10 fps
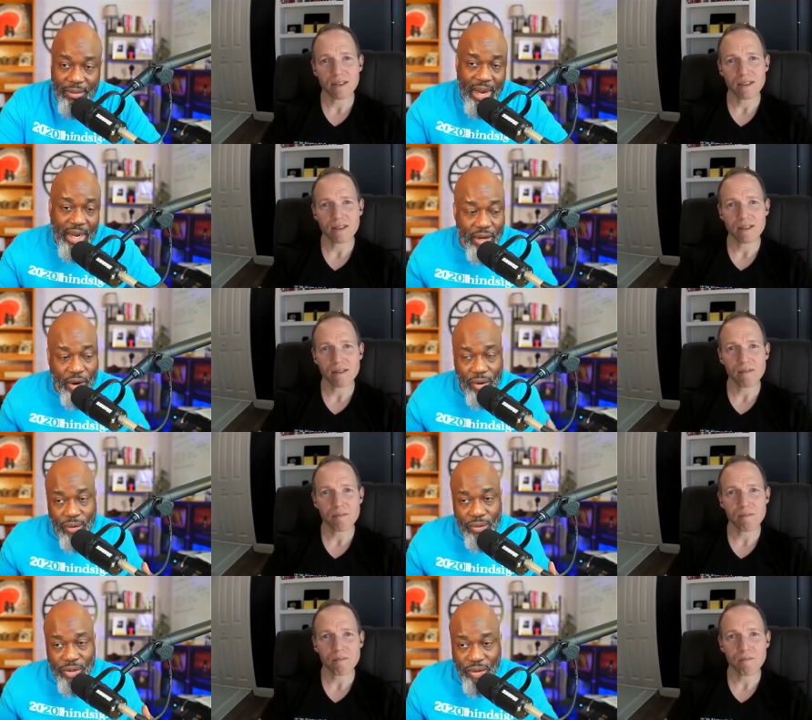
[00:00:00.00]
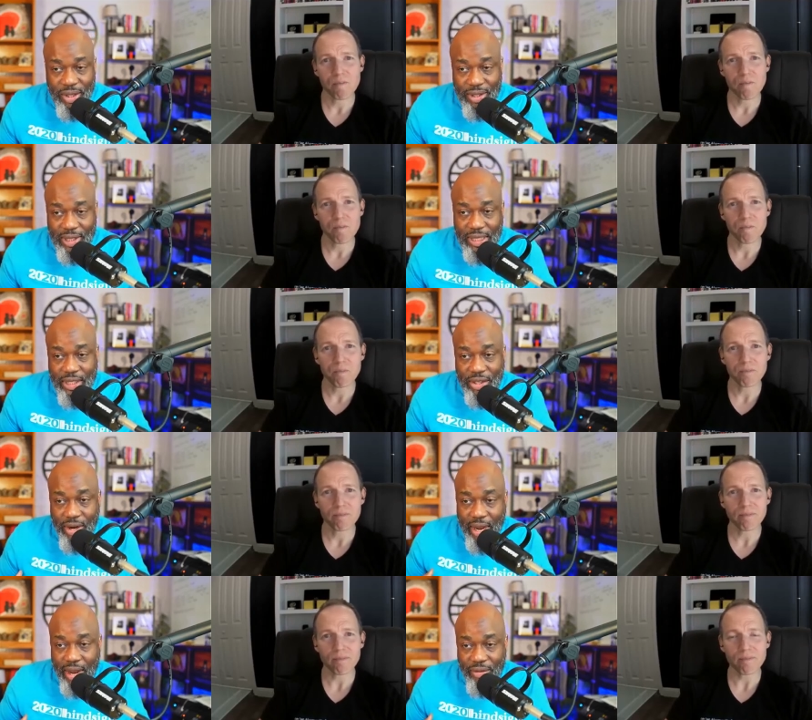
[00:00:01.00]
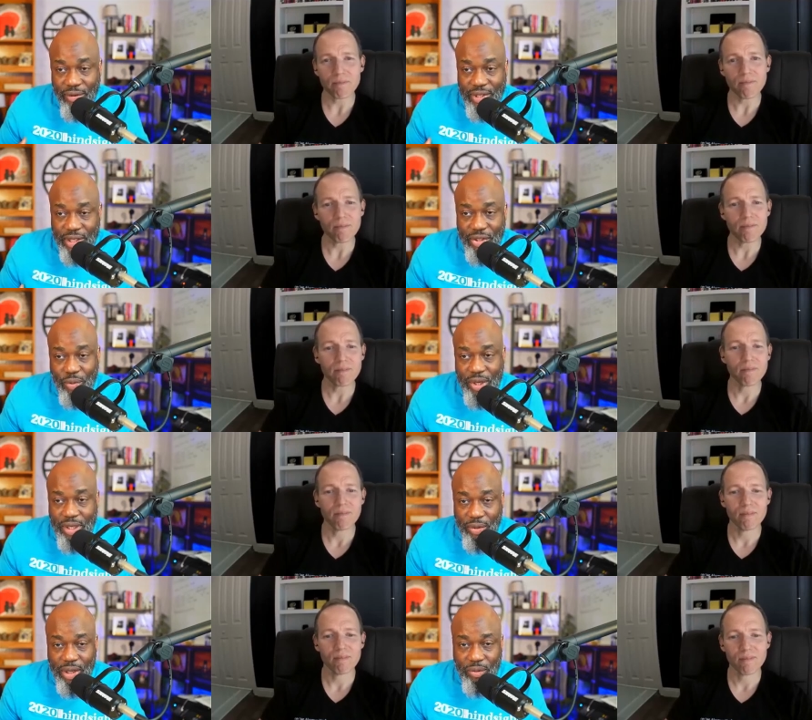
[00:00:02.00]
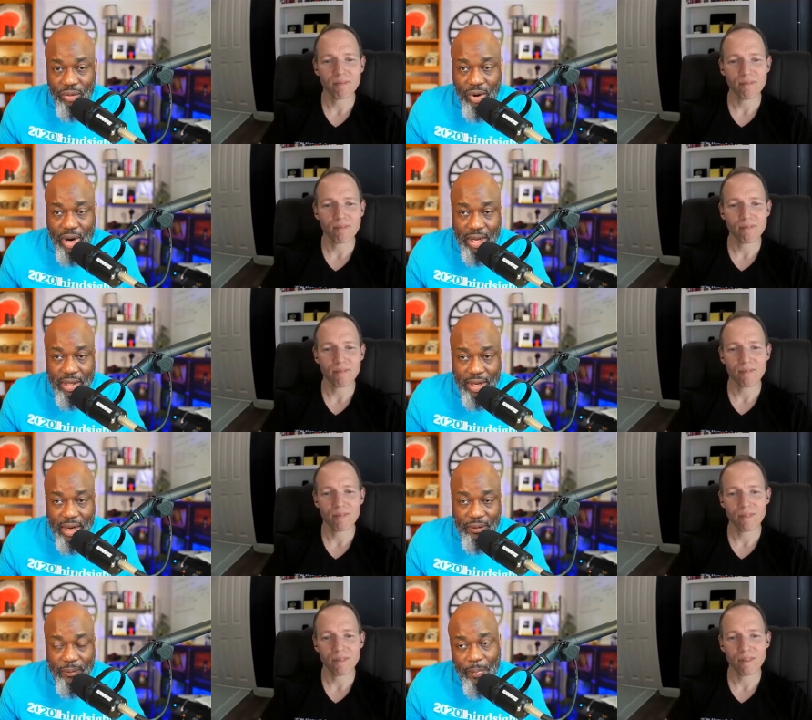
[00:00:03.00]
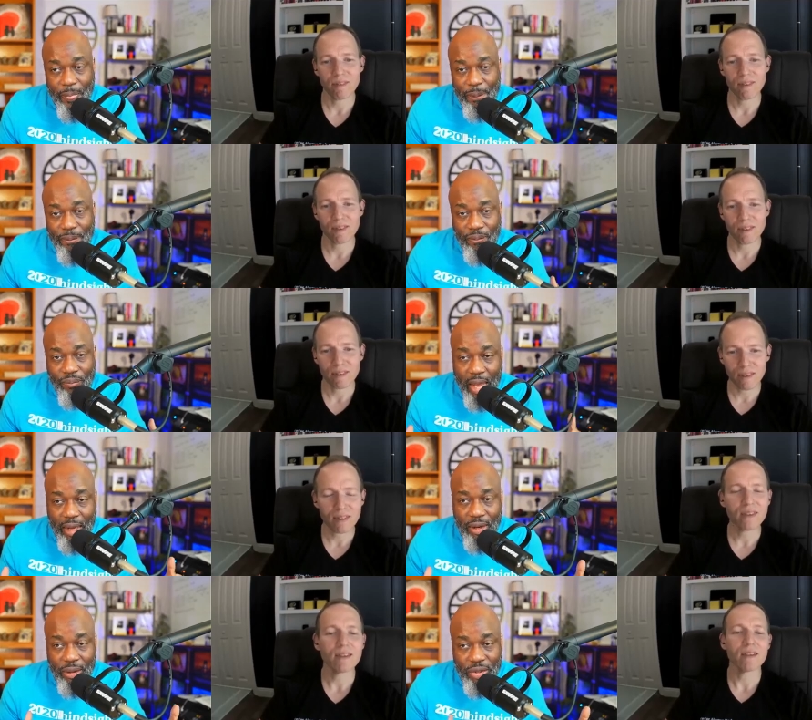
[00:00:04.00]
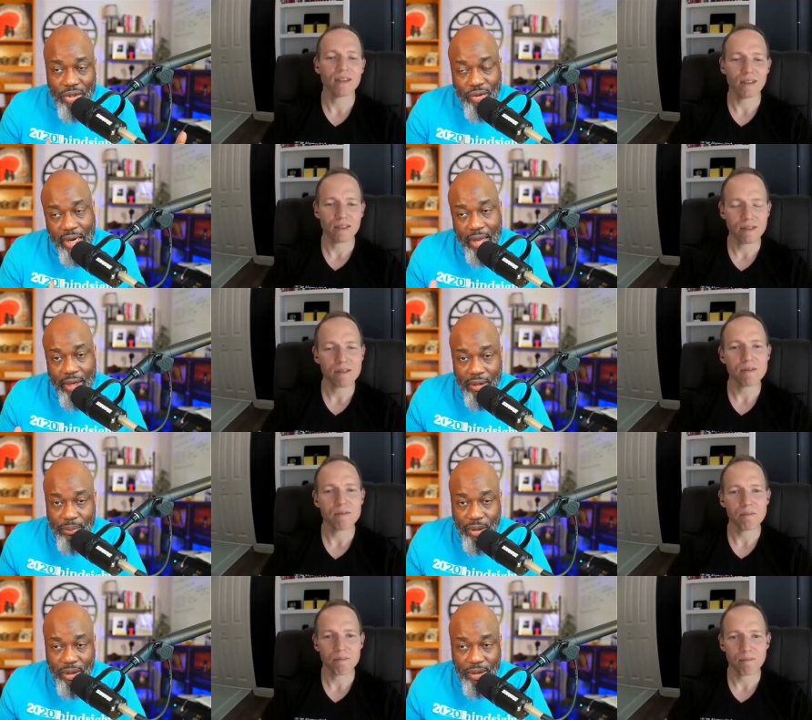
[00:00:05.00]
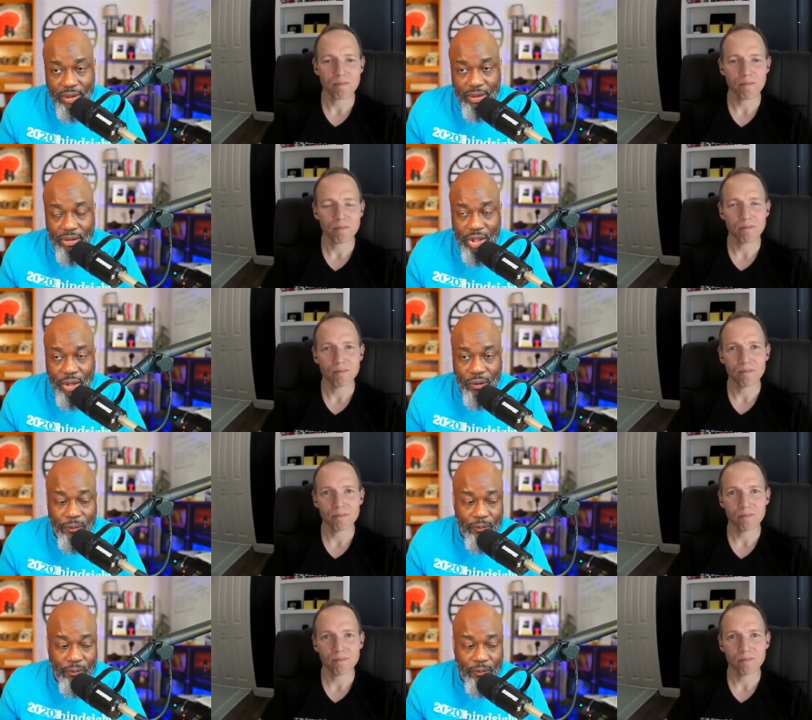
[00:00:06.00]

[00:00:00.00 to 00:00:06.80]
Speaker 1: my goal, so that the T-shirt I have on says 2020 before hindsight. That comes straight out of the book. So